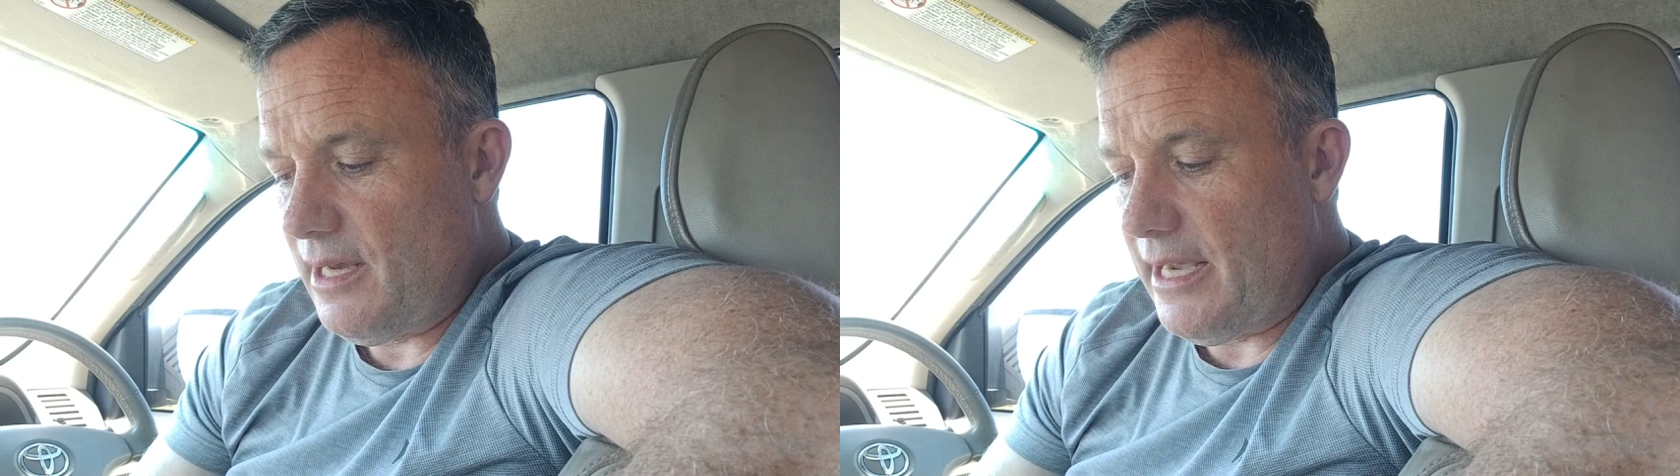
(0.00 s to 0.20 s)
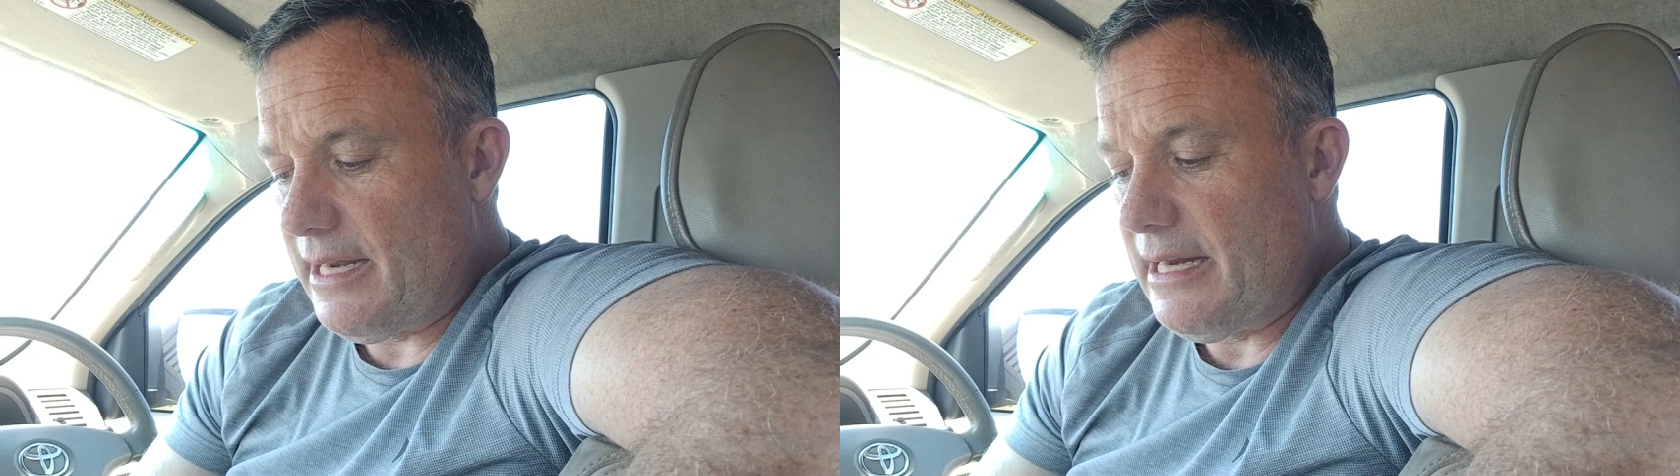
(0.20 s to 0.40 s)

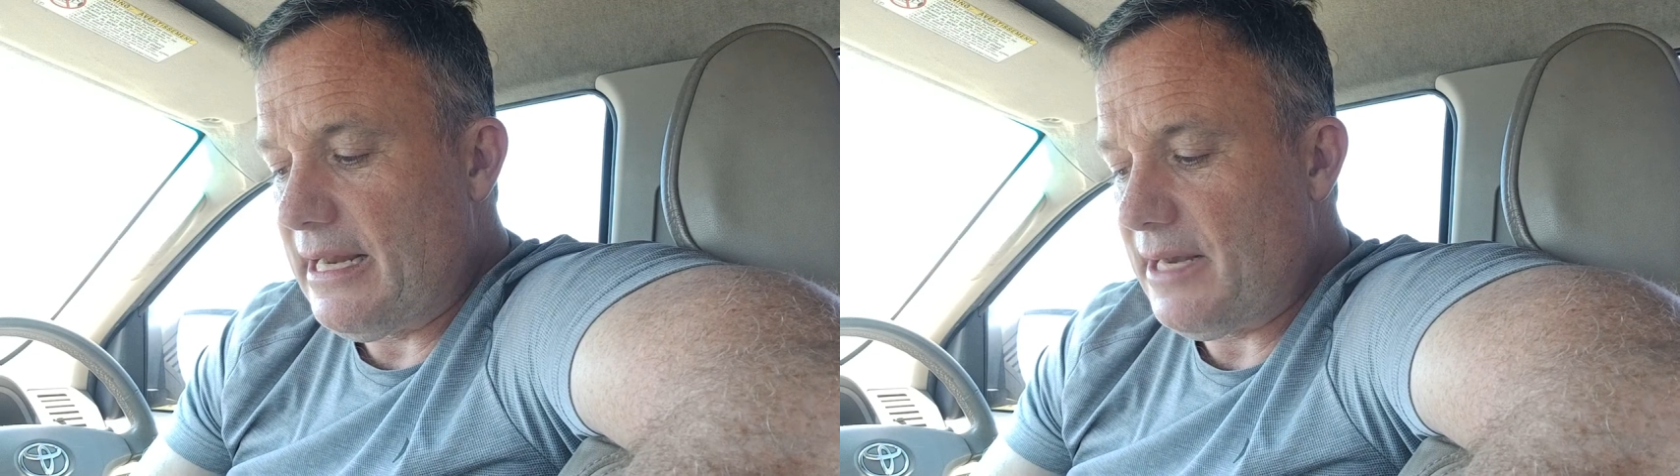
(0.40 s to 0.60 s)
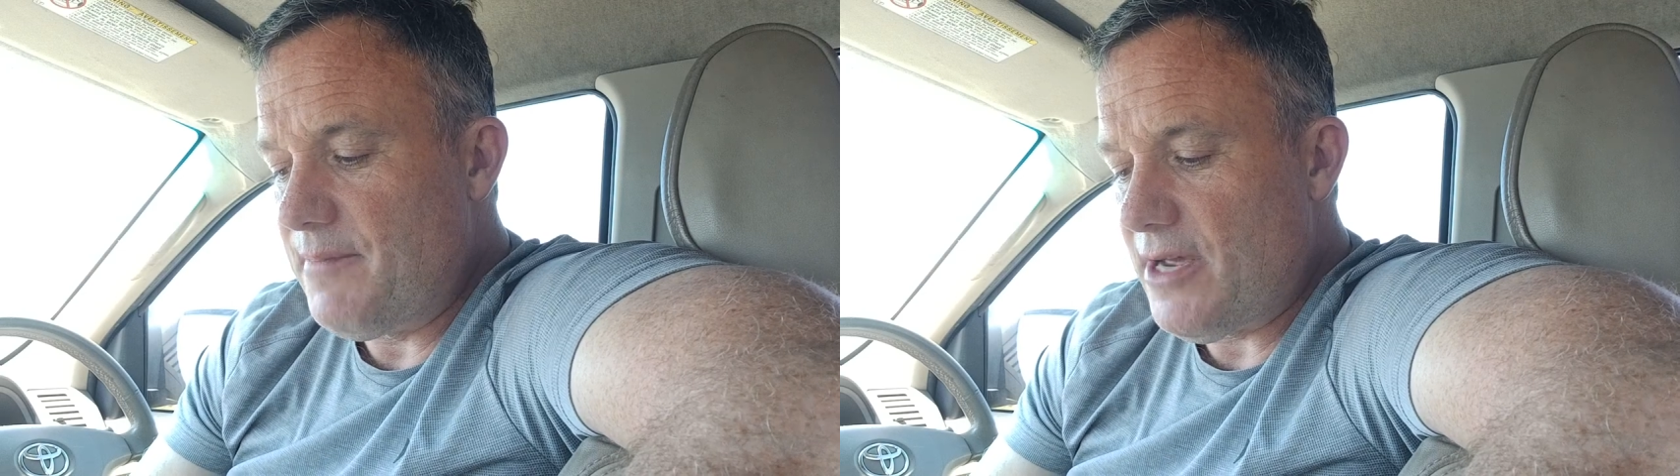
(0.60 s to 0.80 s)
And He
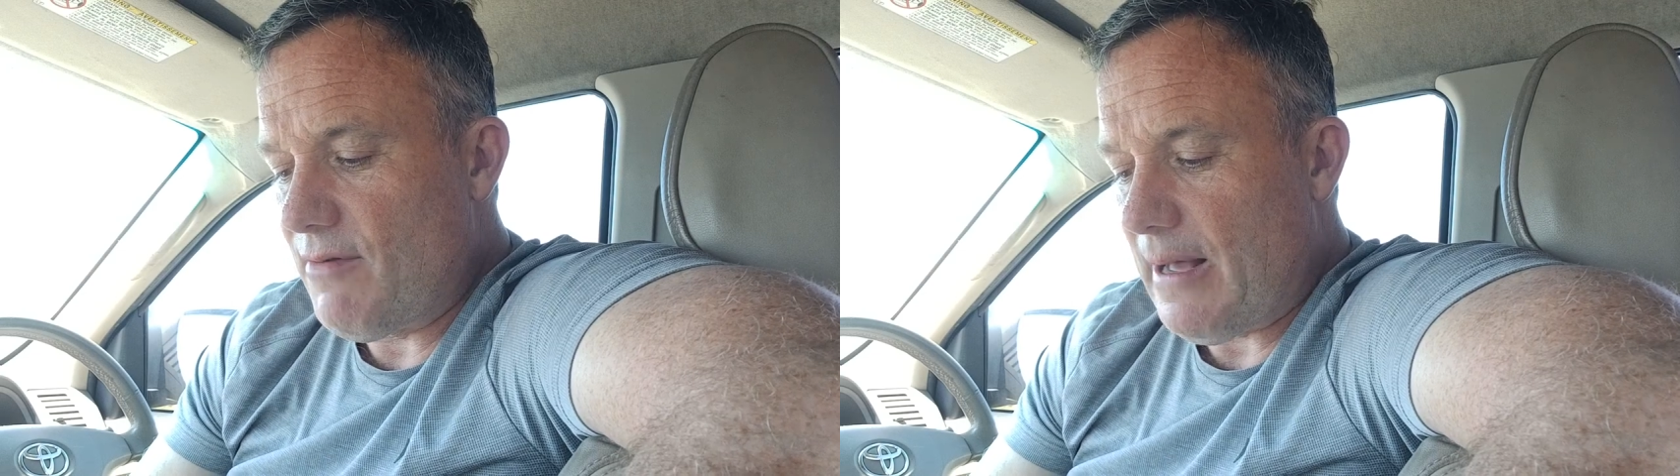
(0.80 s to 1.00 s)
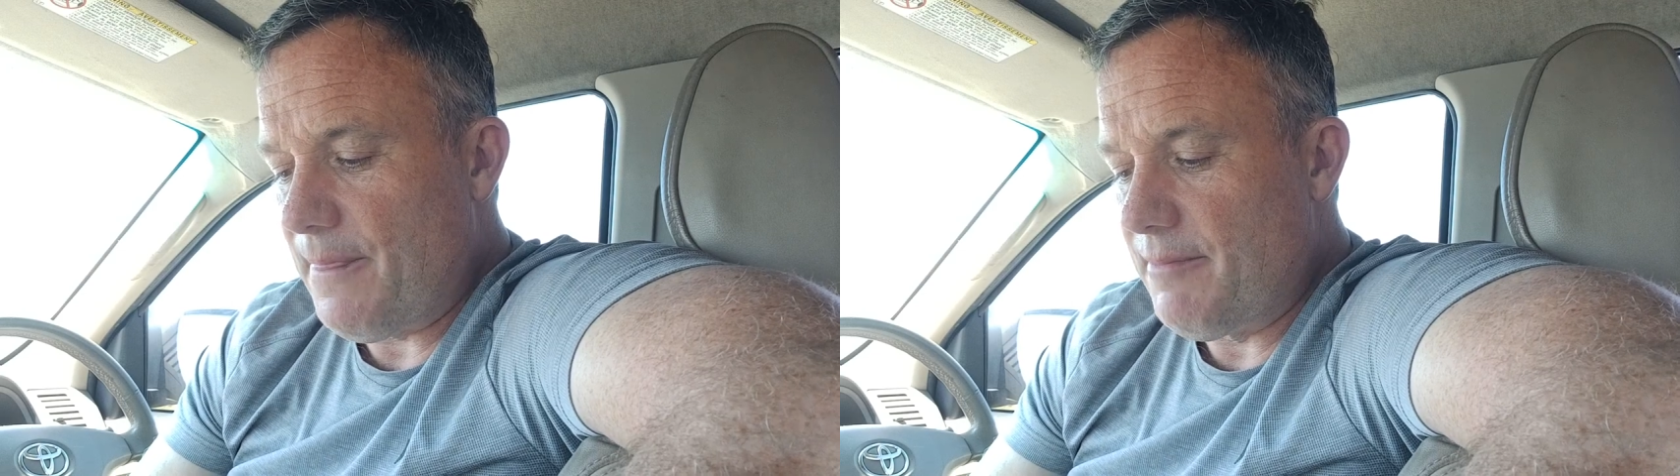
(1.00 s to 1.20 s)
led me
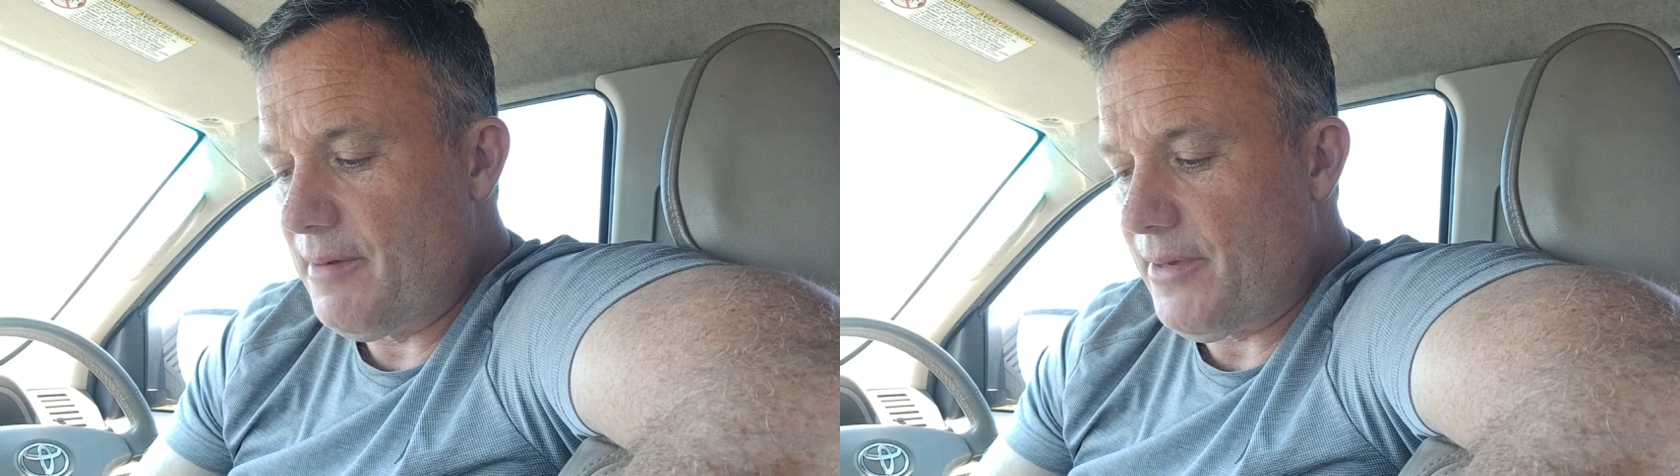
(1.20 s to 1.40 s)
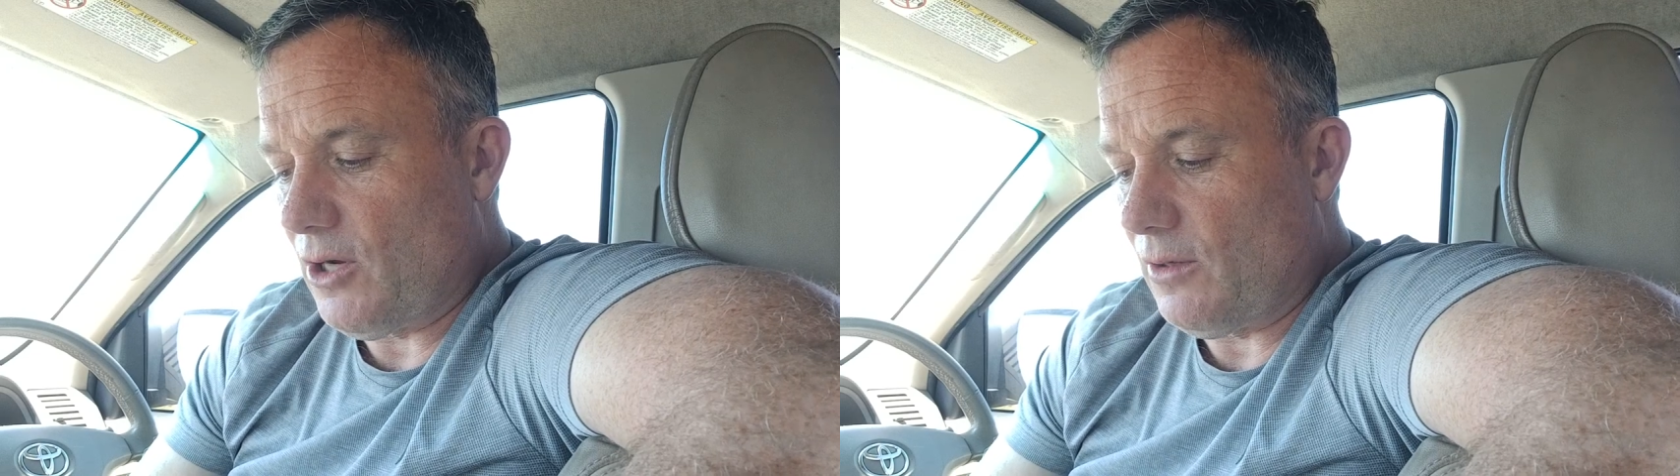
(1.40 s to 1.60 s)
around them,
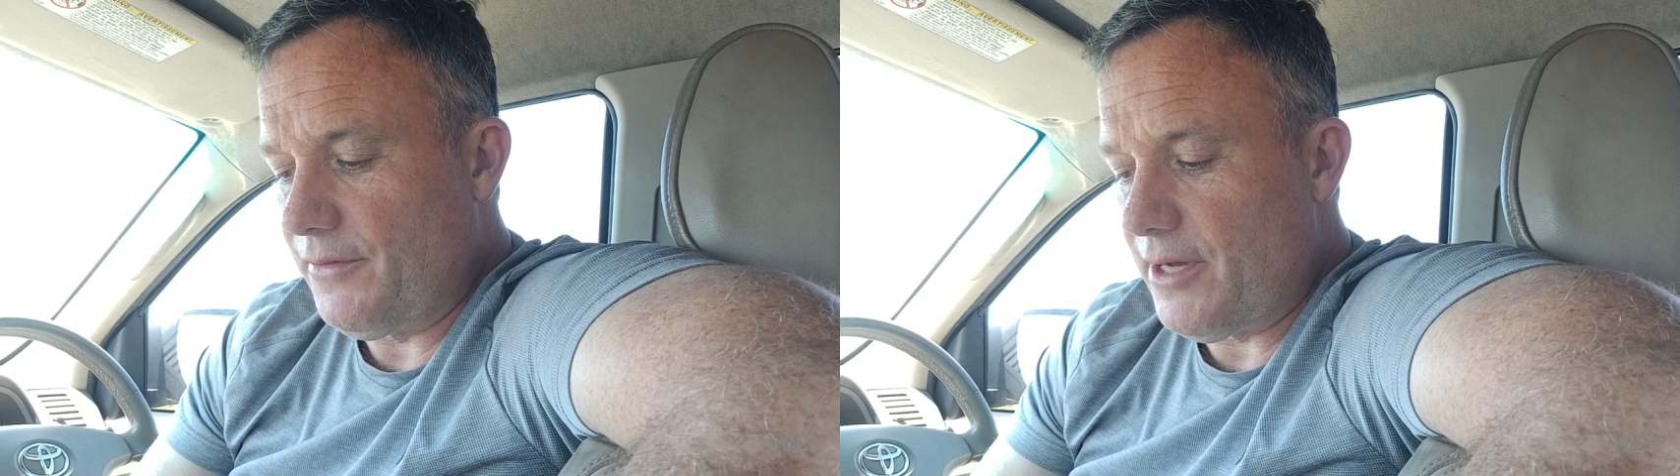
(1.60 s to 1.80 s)
and behold,